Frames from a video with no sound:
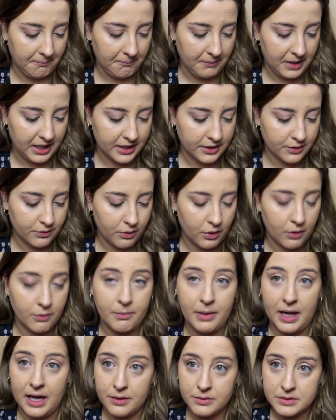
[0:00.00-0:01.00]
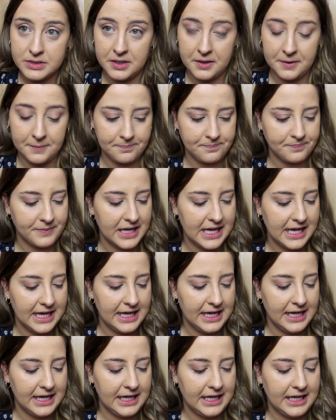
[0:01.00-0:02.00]
Micro Powder
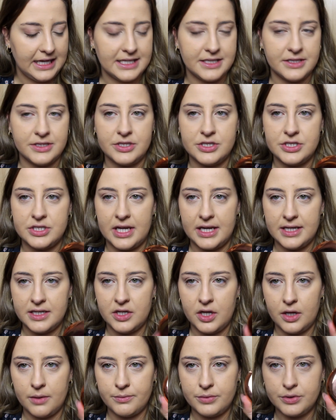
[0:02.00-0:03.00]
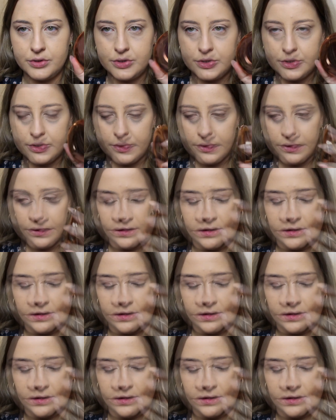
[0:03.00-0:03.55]
in the shade number 2.